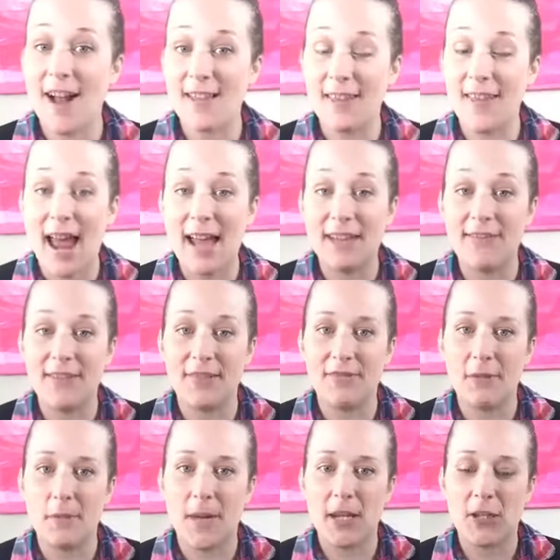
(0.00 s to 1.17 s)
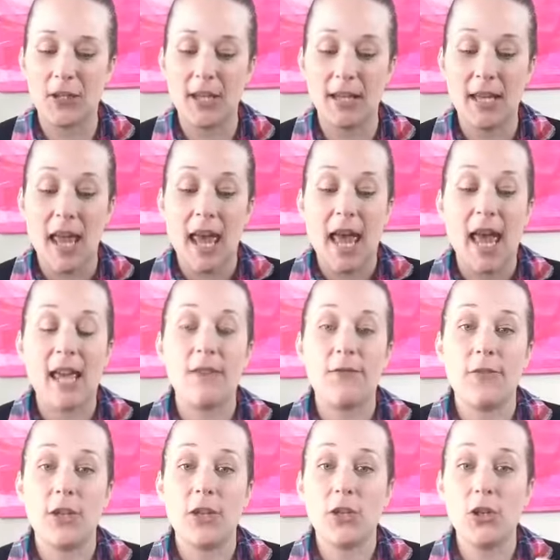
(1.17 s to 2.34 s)
a lot of information.
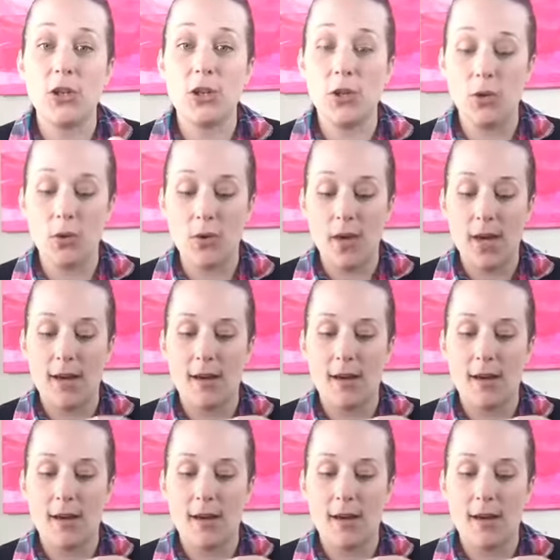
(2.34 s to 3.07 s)
If you